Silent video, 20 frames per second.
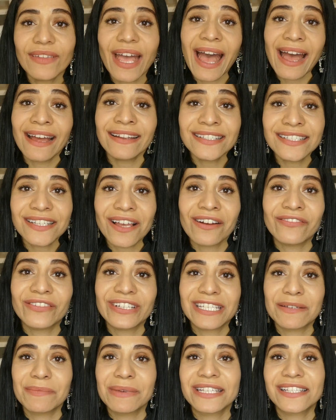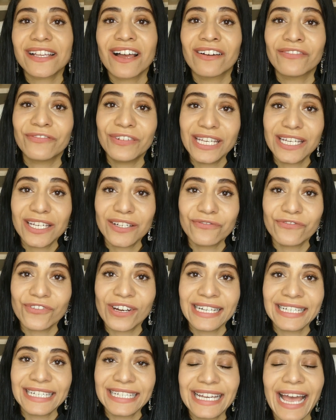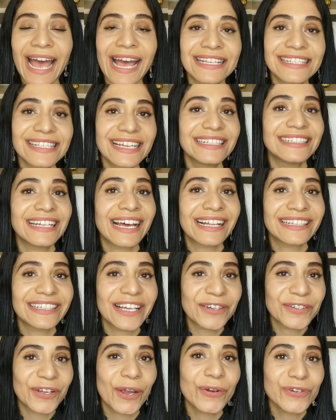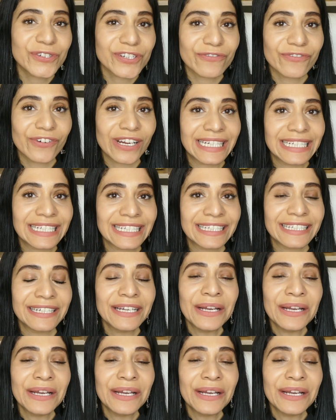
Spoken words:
and our vitamins are vegan friendly and halal and kosher friendly.